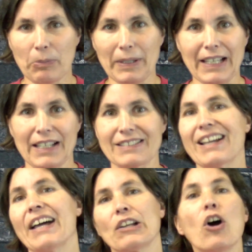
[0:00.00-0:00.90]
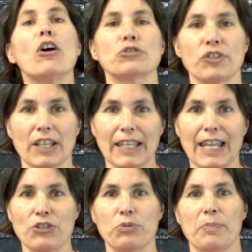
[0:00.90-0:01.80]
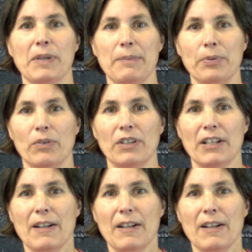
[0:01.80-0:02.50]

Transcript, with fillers: because God calls you to engage with people.